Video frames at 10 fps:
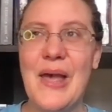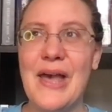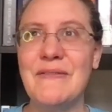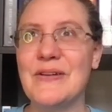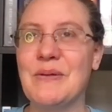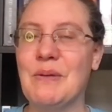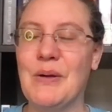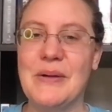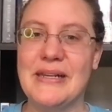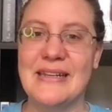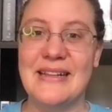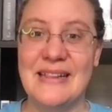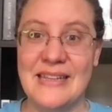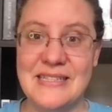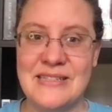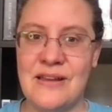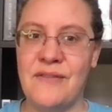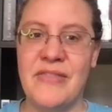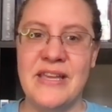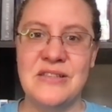ever growing list
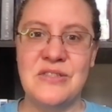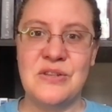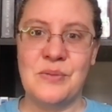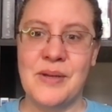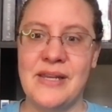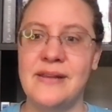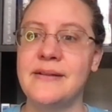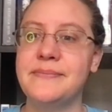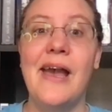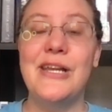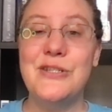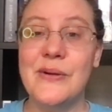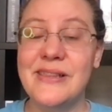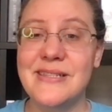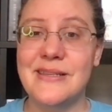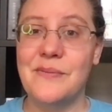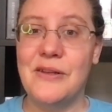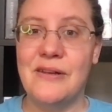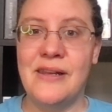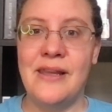of things to read. I joined this
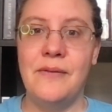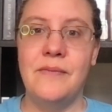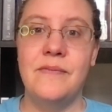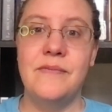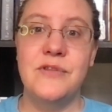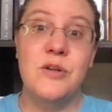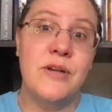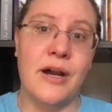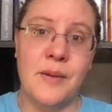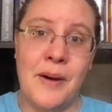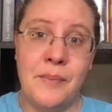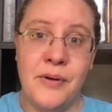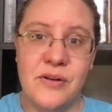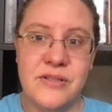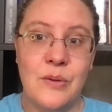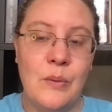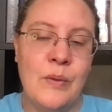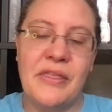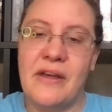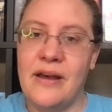community to talk about books
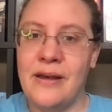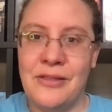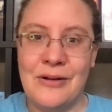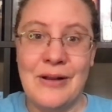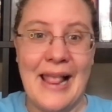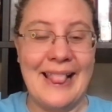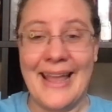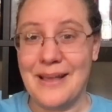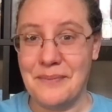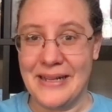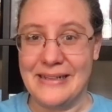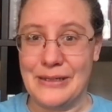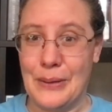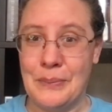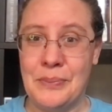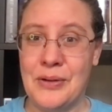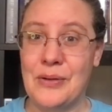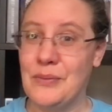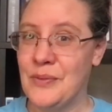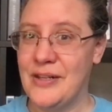with other like minded
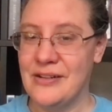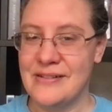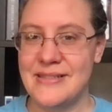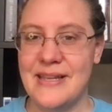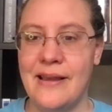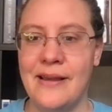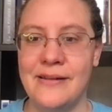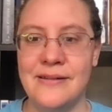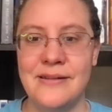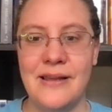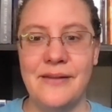book readers, and